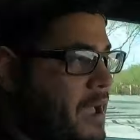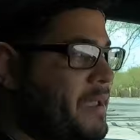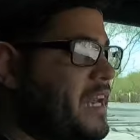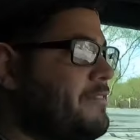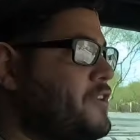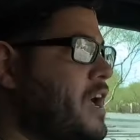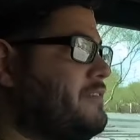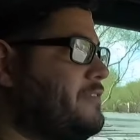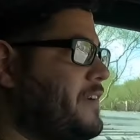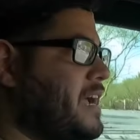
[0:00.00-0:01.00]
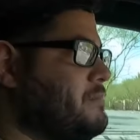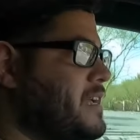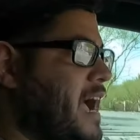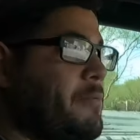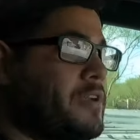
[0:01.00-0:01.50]
mean, if you have a family,
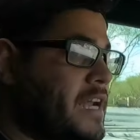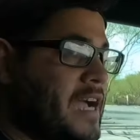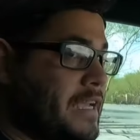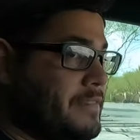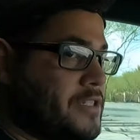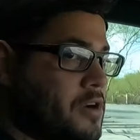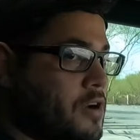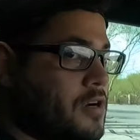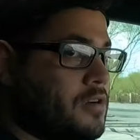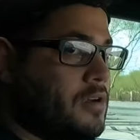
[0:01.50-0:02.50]
I would not get this car